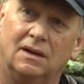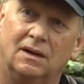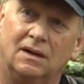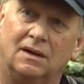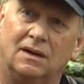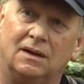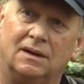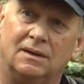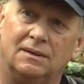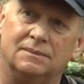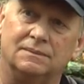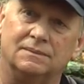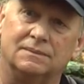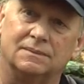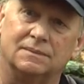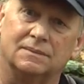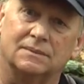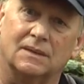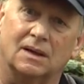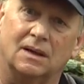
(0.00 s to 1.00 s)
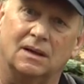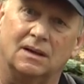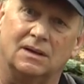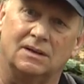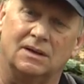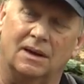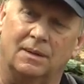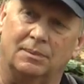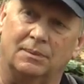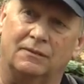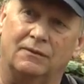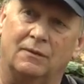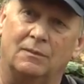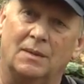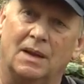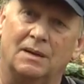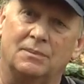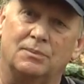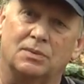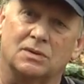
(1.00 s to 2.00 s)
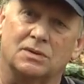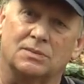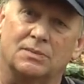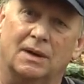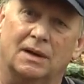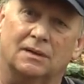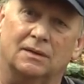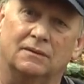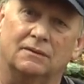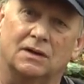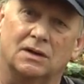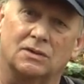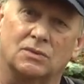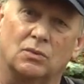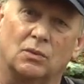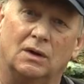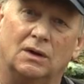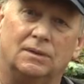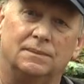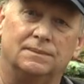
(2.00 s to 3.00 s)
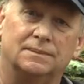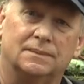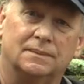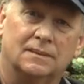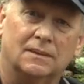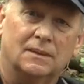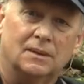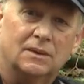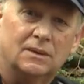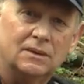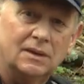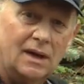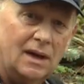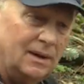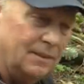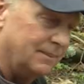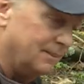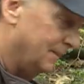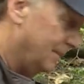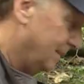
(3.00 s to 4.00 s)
um, uh, depth from that perspective as well. Okay.